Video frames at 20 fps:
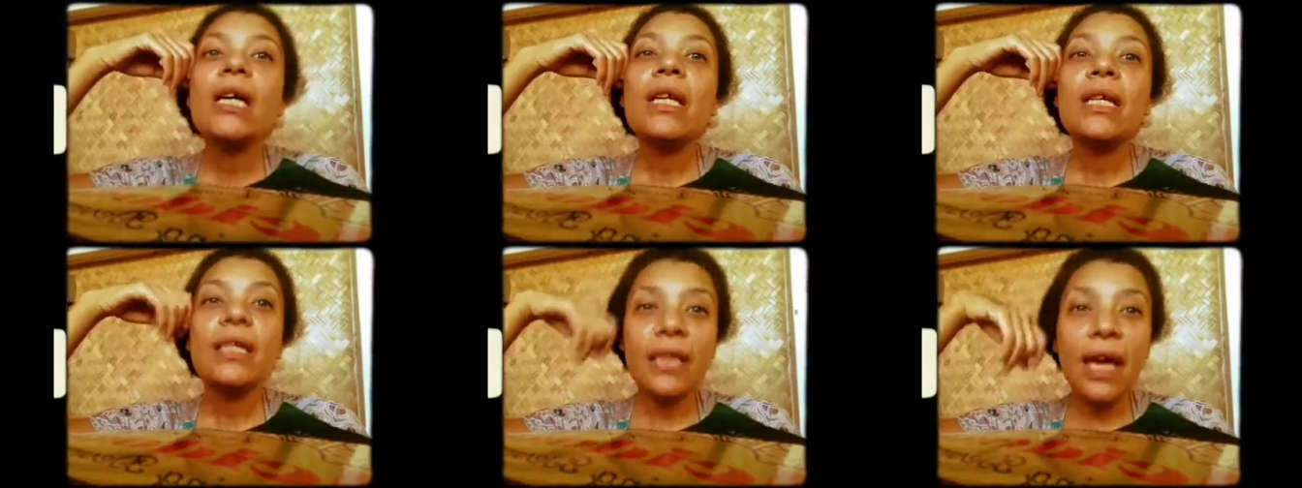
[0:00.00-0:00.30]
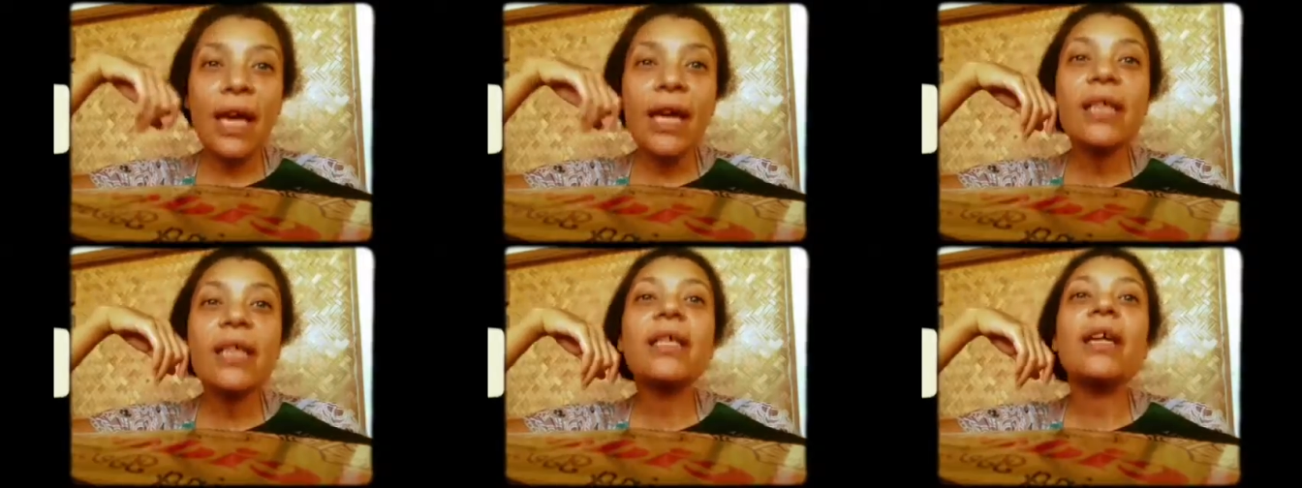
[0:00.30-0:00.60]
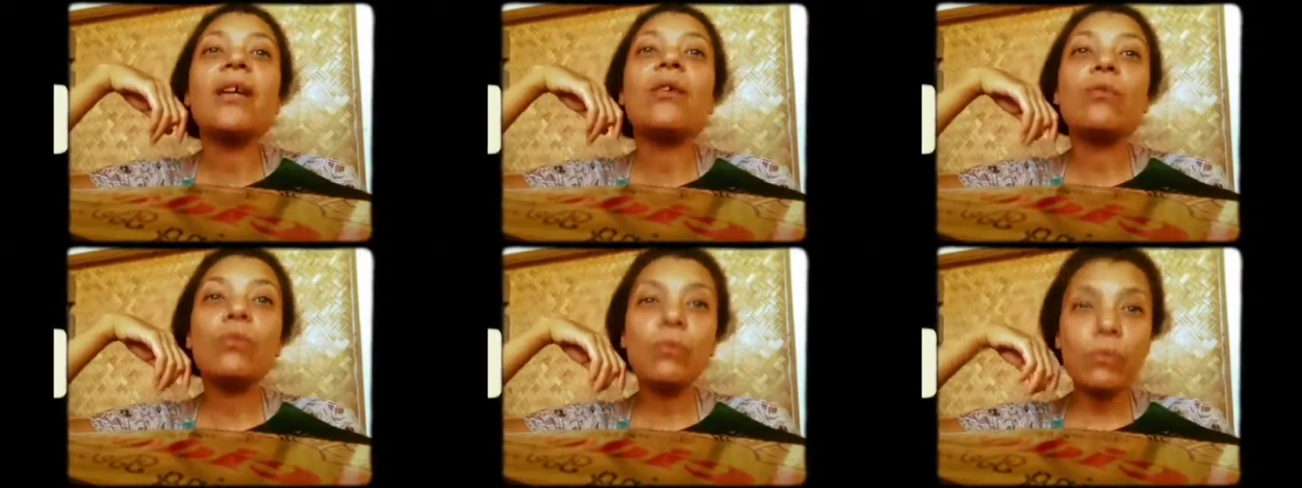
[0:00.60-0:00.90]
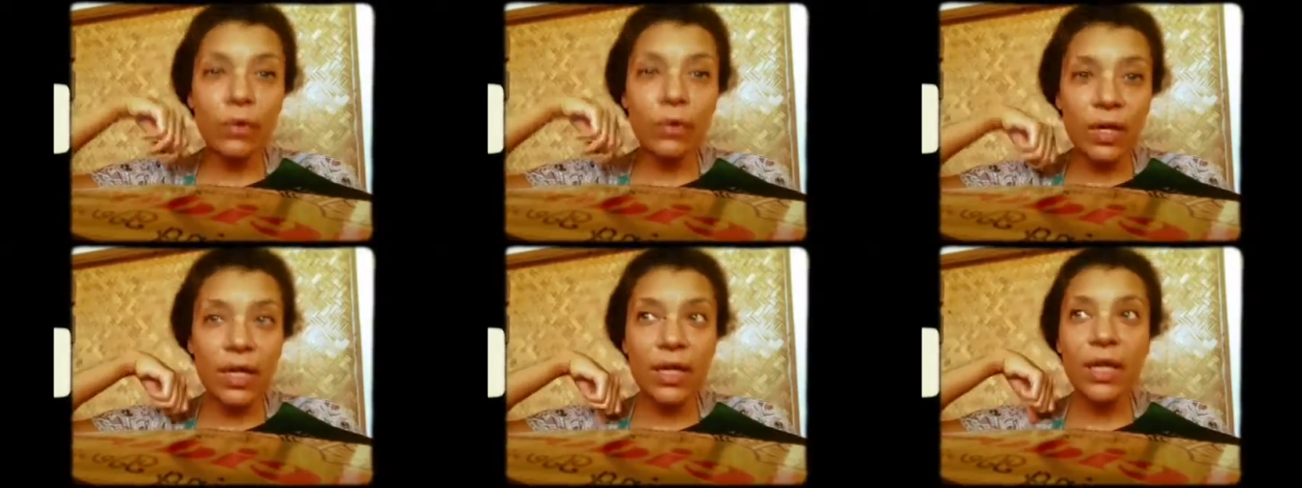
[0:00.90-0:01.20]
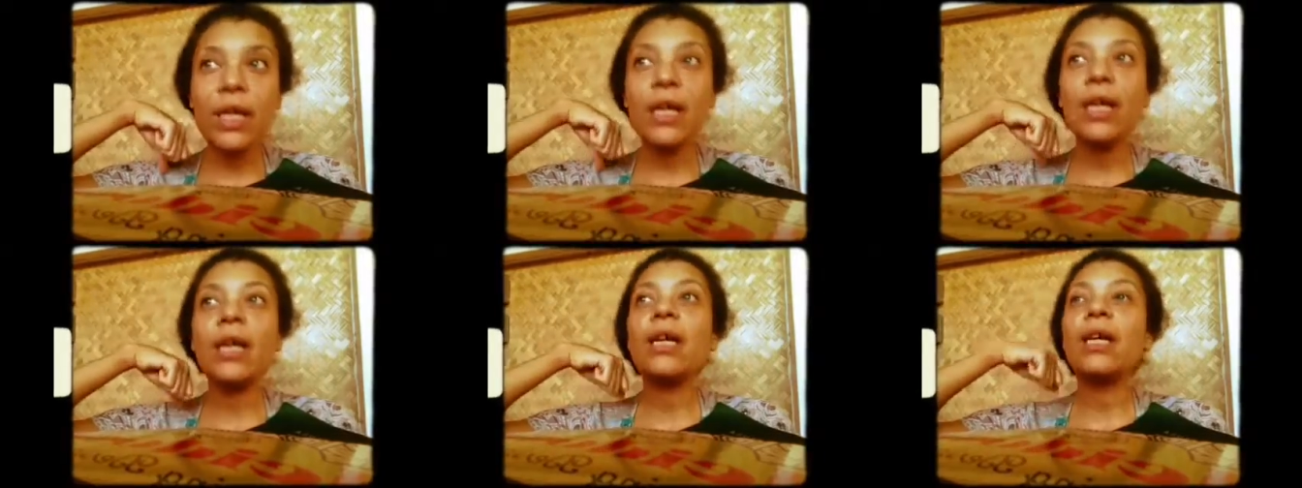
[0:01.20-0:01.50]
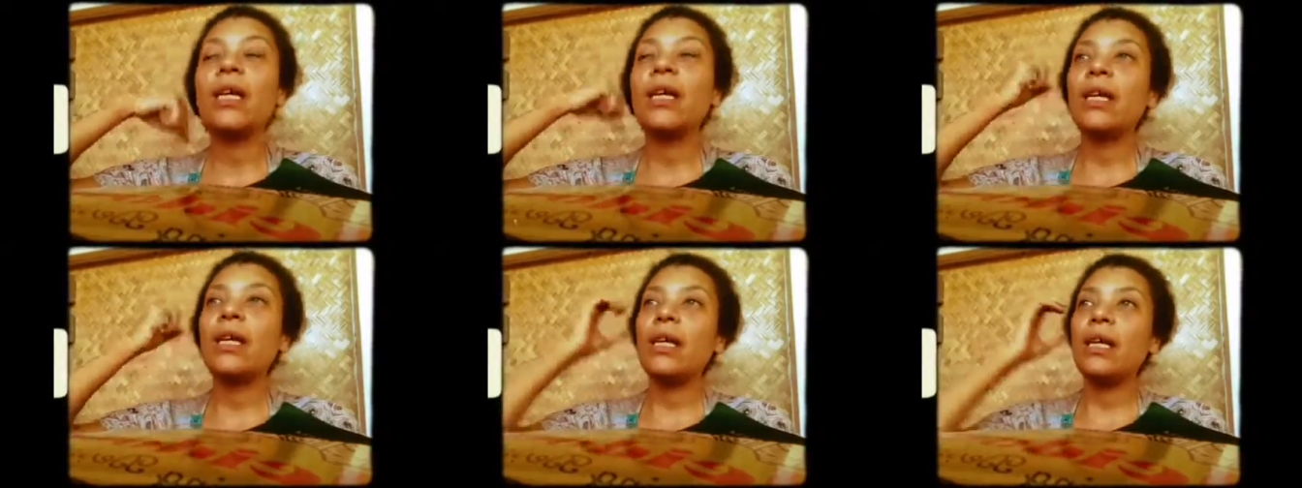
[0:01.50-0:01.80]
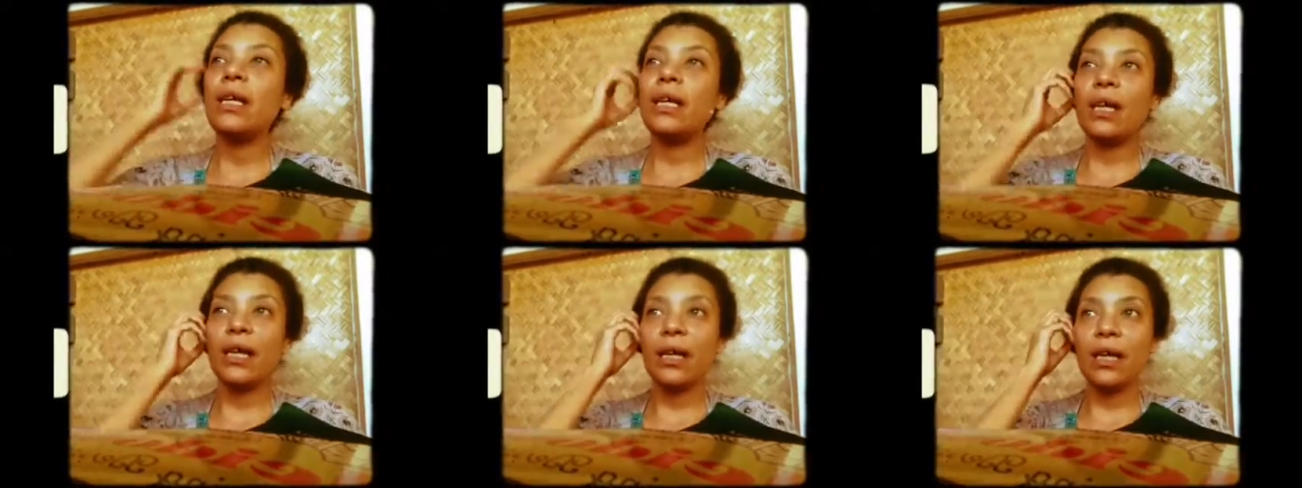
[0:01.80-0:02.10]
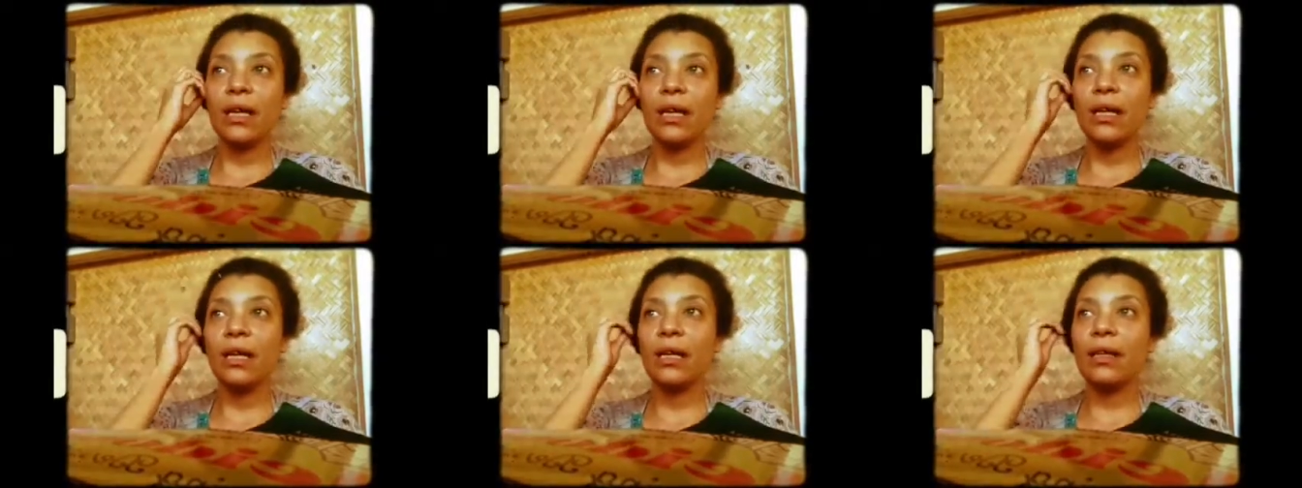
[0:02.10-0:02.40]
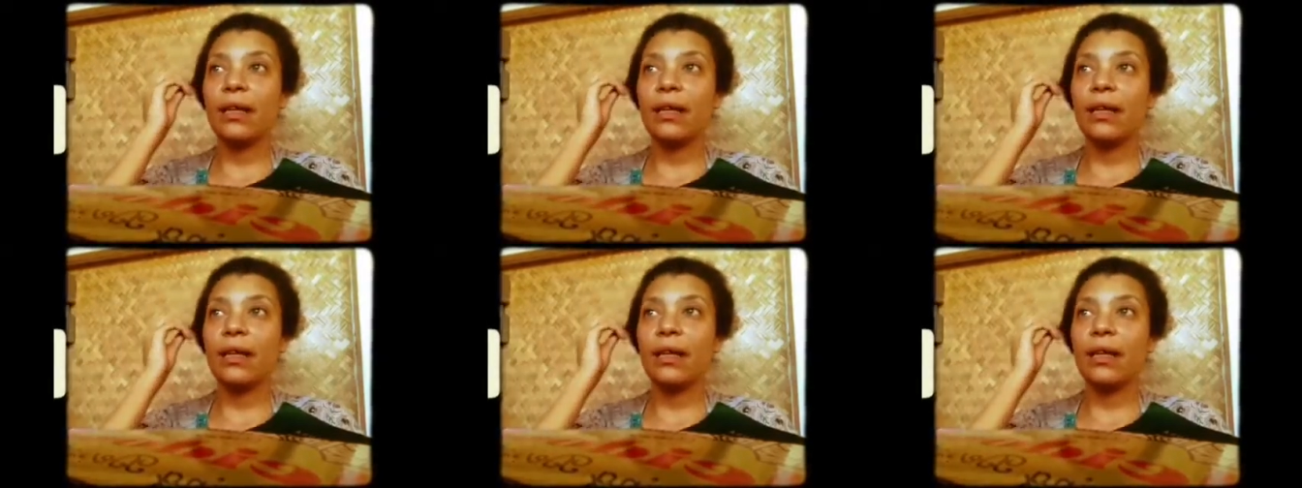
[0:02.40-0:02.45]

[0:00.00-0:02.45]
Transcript: Natalia's gotta really get